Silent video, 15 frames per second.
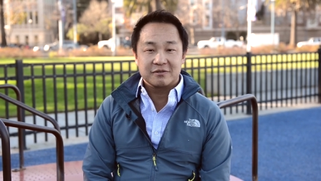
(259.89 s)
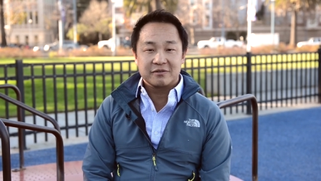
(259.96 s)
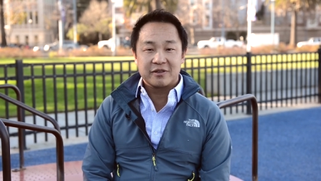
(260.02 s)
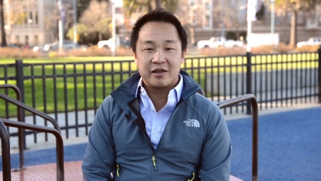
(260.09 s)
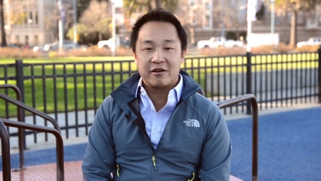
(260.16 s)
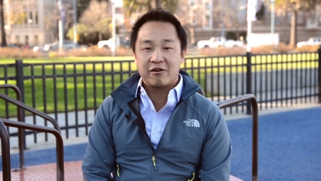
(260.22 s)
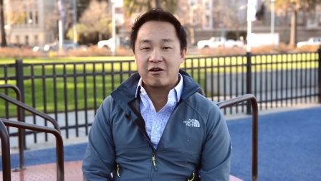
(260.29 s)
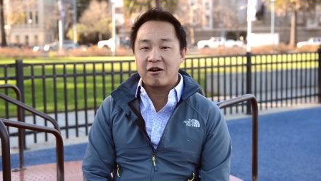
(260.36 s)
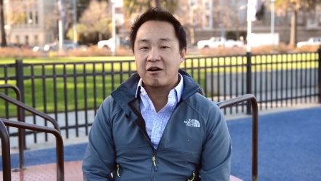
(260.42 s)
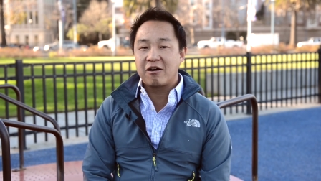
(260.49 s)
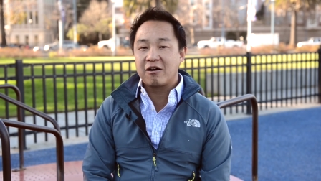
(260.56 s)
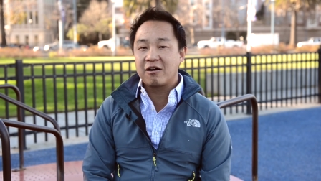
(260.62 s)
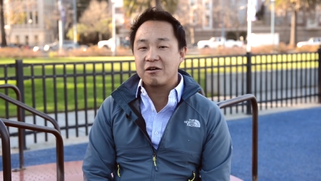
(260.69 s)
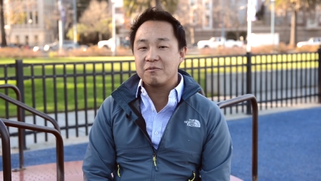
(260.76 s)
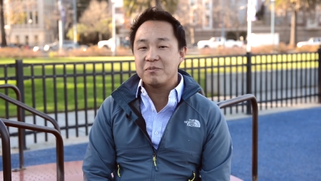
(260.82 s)
There
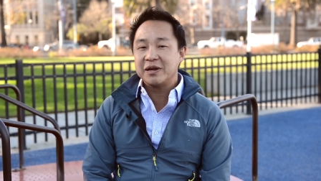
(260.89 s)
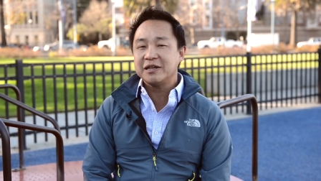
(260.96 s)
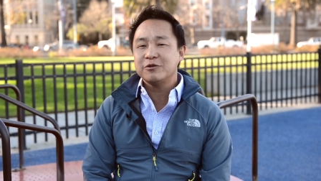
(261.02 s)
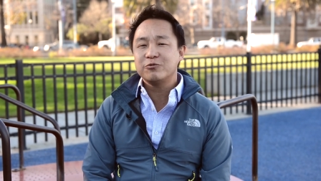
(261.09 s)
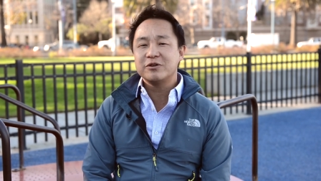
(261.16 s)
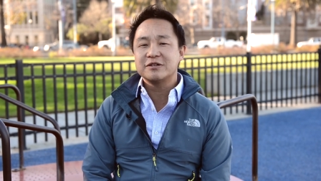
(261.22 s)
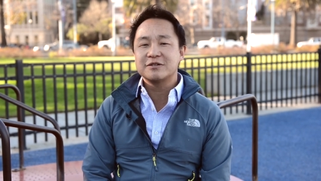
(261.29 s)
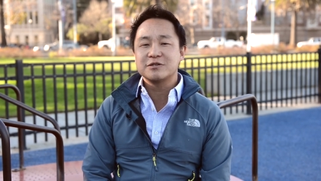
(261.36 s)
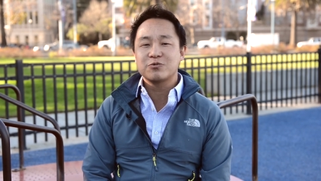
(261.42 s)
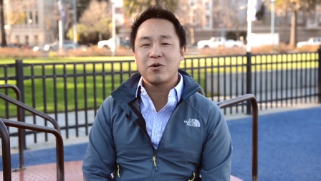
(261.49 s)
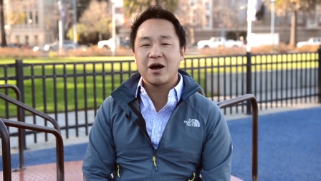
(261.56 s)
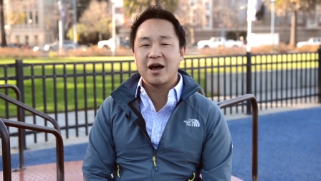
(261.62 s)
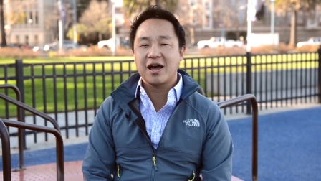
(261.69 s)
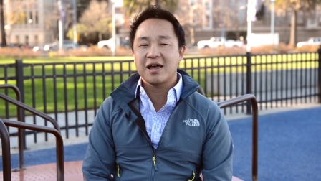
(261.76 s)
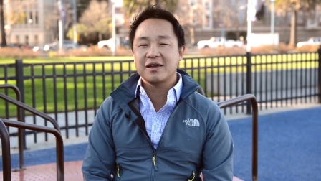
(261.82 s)
are many reasons
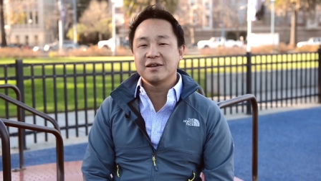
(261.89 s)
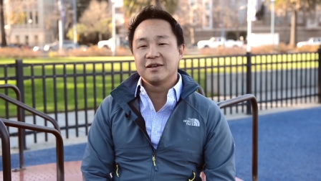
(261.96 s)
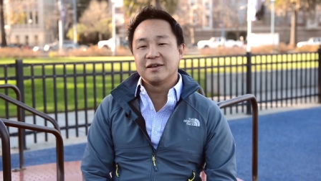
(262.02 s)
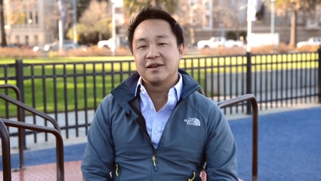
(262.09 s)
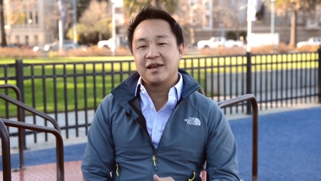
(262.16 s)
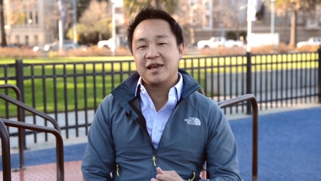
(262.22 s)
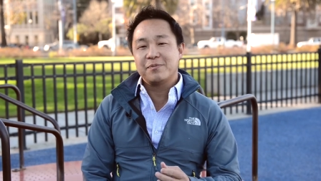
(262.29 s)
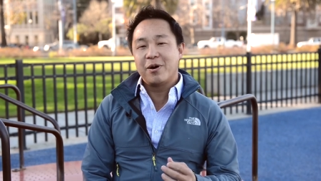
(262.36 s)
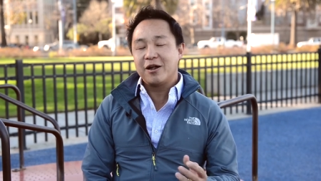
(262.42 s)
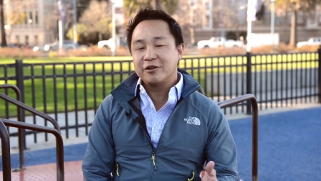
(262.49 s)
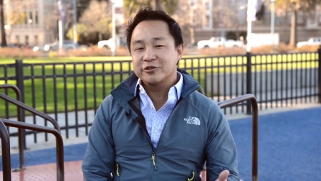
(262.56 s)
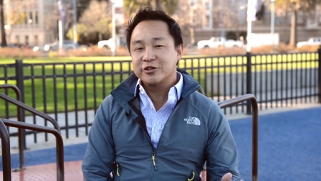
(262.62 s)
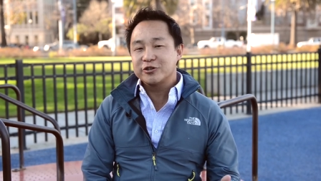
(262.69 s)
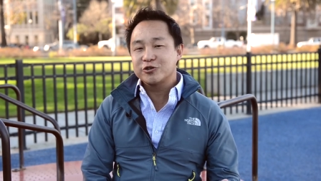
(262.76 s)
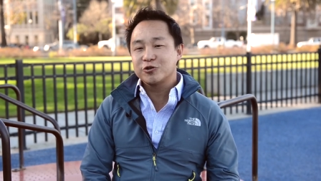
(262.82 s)
why a
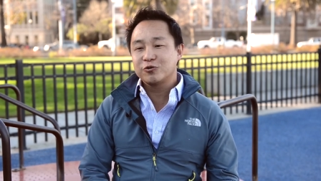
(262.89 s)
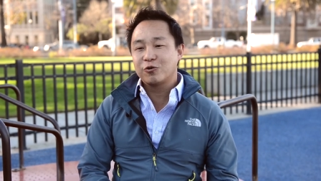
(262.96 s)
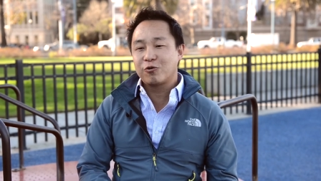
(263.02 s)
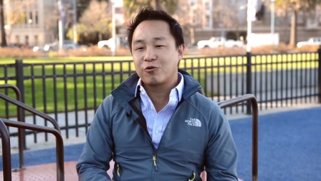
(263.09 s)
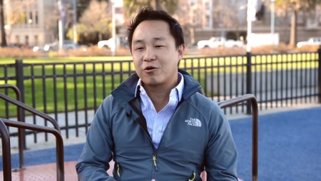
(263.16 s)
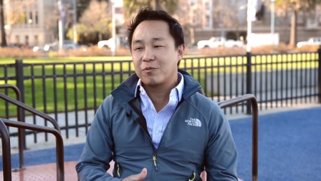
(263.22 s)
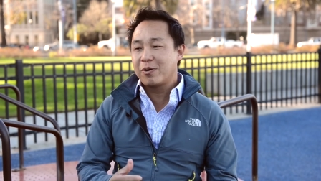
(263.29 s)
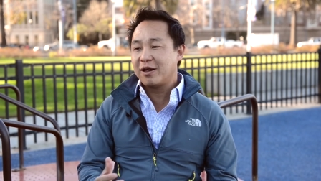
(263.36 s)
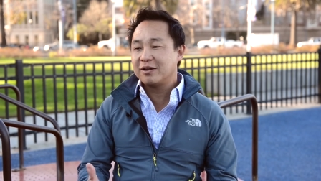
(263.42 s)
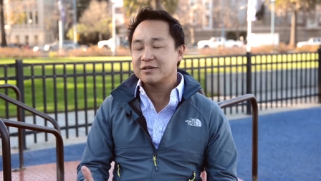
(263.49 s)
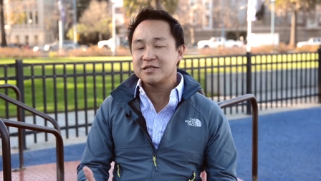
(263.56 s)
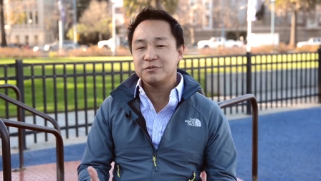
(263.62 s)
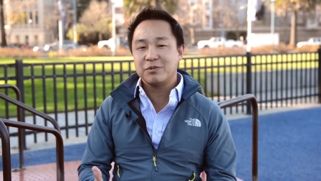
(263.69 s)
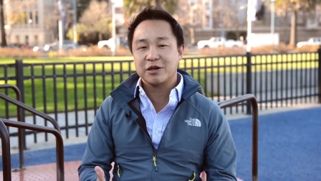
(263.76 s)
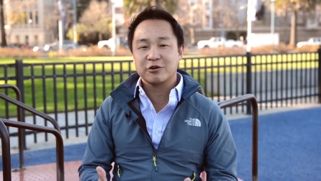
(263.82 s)
politician or a
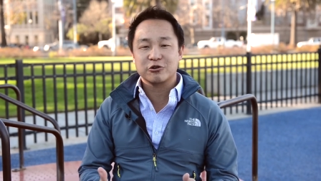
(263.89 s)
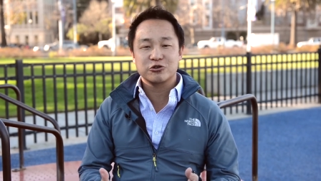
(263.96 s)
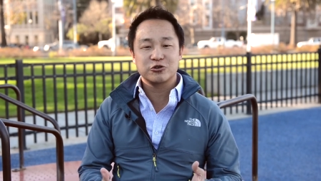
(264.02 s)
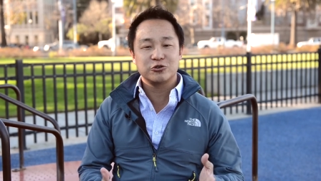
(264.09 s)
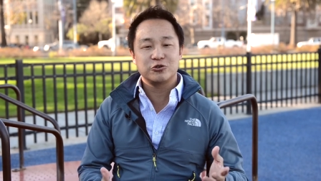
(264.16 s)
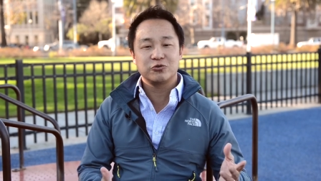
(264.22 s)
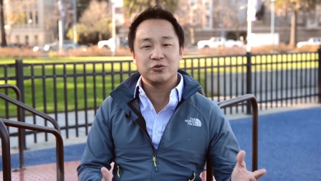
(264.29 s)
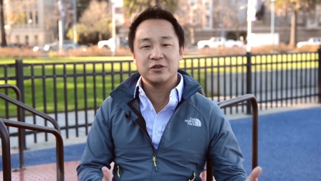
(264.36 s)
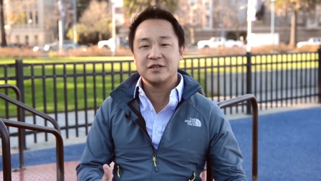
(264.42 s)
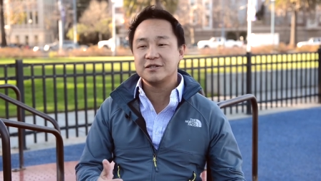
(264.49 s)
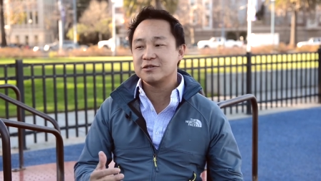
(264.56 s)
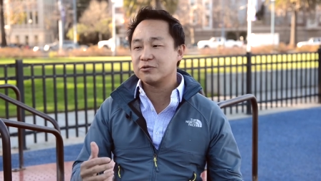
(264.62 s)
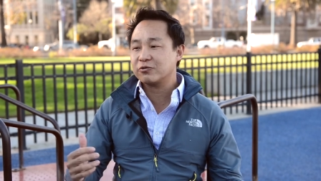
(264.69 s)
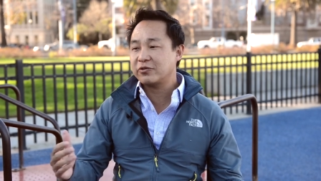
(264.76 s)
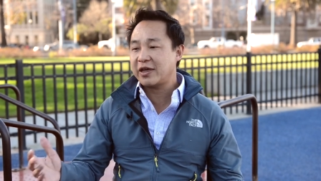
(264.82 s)
policymaker should do
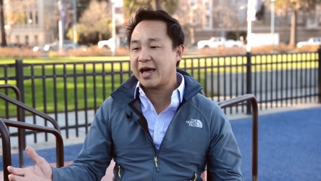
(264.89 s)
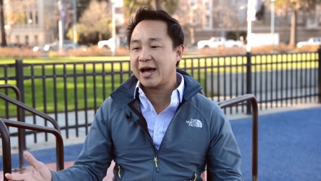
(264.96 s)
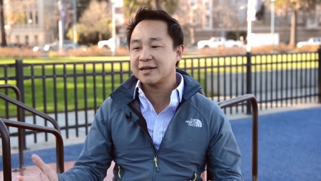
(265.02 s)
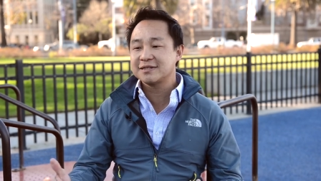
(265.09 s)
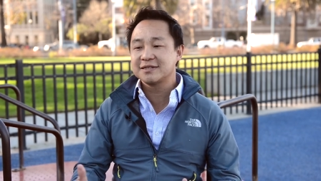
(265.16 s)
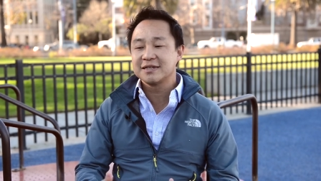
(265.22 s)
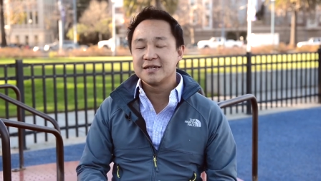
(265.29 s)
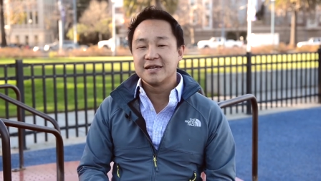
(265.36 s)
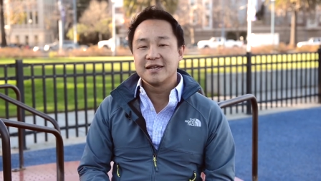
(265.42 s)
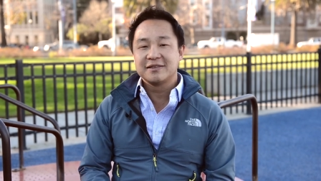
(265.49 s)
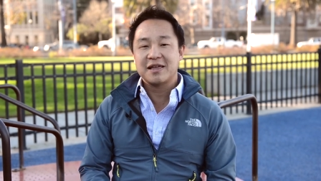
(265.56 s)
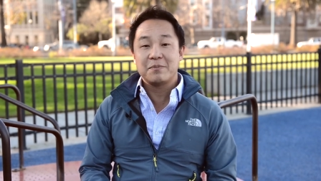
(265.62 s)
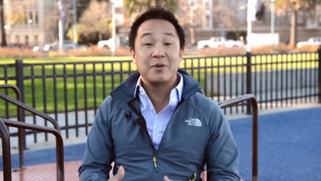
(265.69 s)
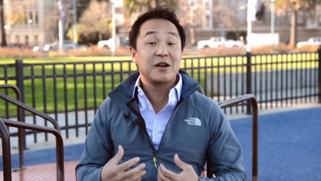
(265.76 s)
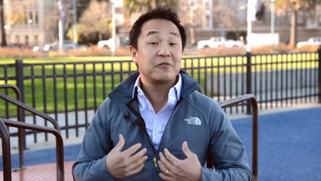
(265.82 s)
this or that,
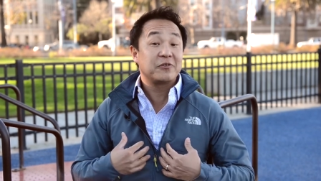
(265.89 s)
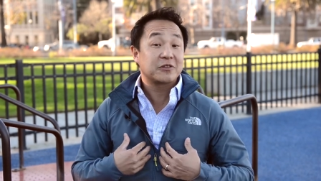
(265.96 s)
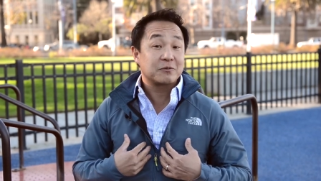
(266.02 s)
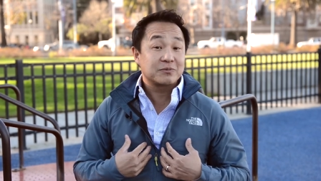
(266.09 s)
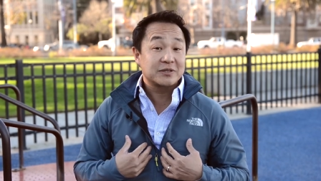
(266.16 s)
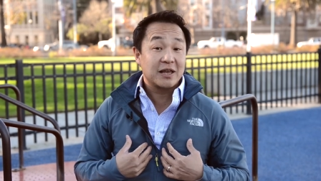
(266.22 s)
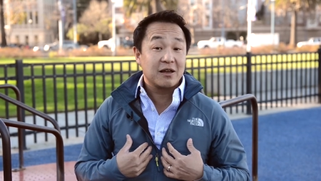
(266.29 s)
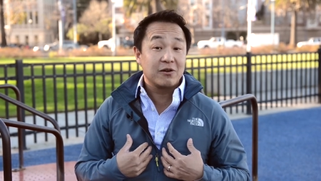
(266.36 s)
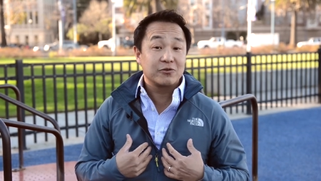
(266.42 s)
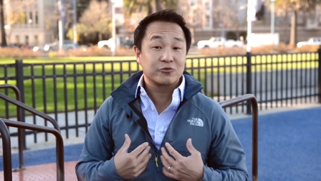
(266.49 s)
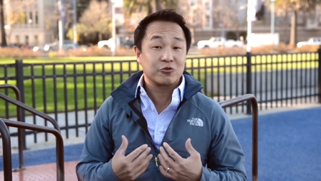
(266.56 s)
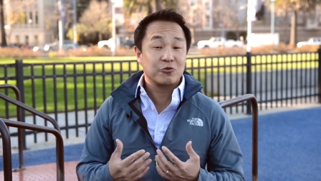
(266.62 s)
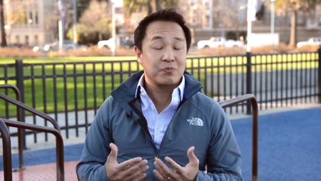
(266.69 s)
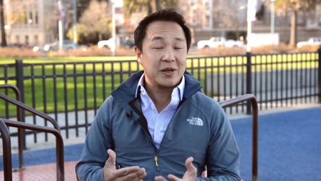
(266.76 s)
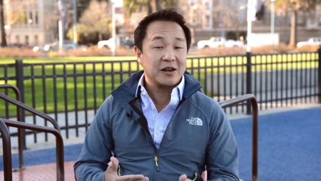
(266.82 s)
that benefit themselves
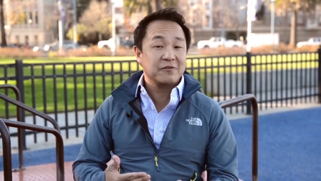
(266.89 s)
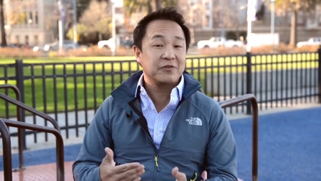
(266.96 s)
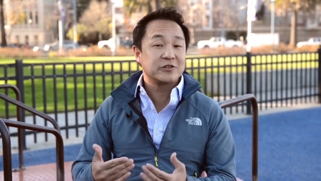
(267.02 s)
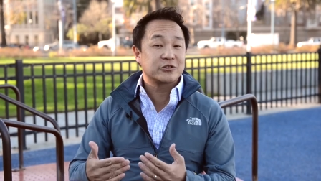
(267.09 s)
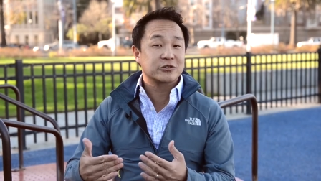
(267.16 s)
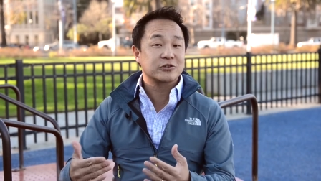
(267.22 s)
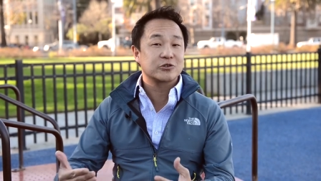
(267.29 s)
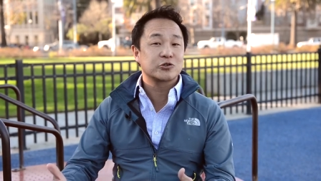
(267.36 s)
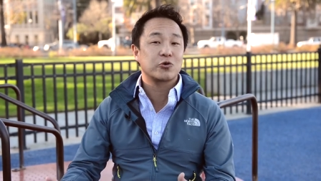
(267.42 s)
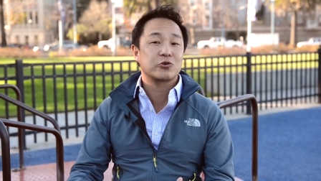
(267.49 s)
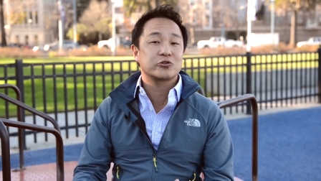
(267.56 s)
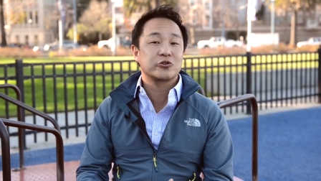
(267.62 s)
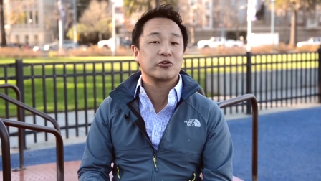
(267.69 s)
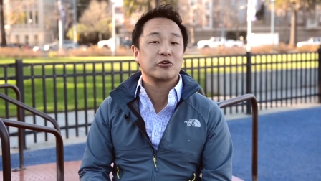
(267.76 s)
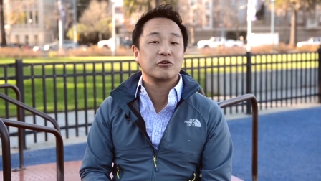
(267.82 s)
or benefit just the
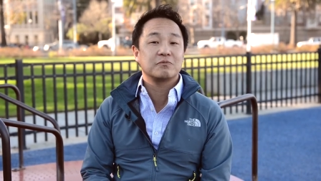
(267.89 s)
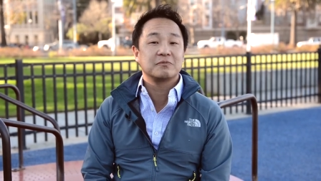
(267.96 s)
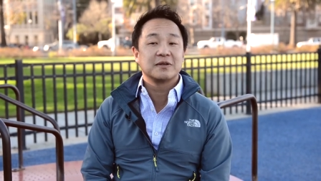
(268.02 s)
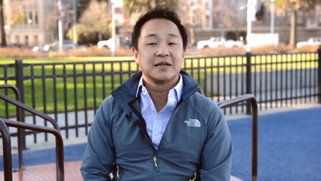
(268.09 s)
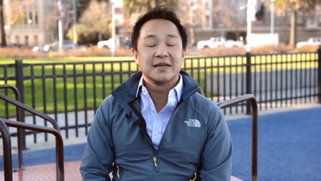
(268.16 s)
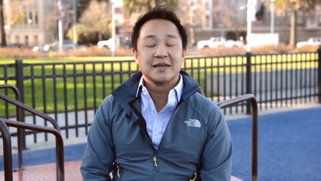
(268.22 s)
short term.